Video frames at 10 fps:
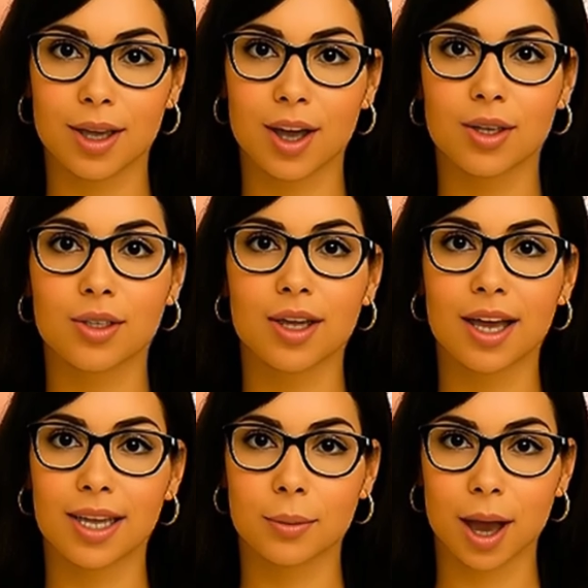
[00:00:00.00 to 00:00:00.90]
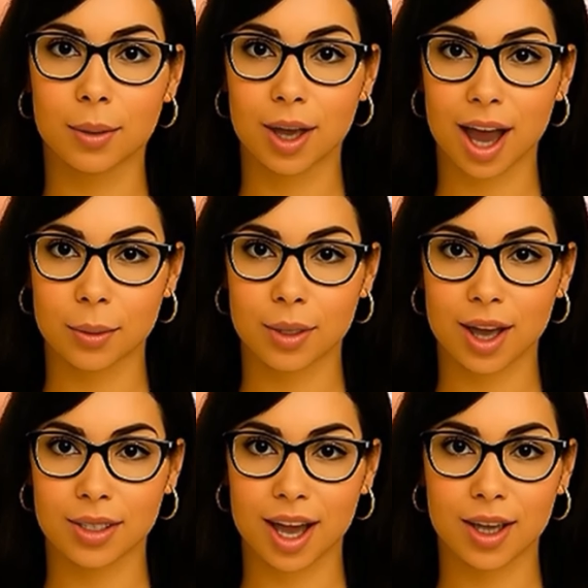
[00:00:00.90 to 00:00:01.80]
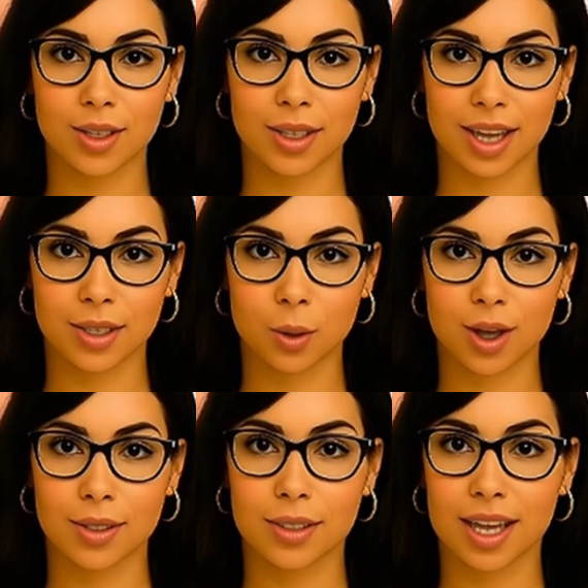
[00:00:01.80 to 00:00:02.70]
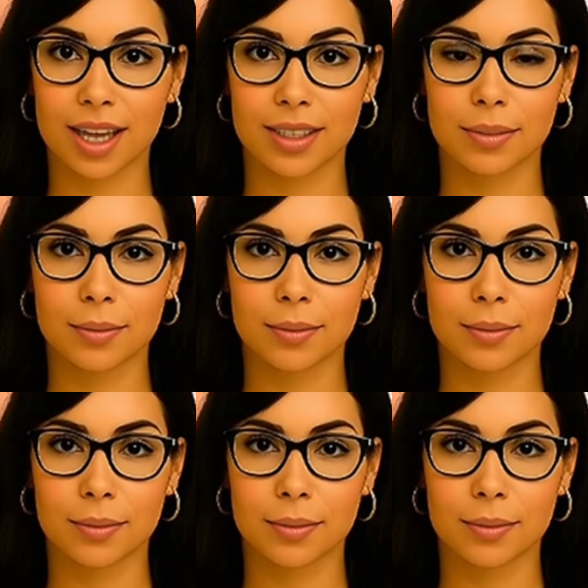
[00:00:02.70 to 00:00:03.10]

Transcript: Understanding the Bible helps us understand the world today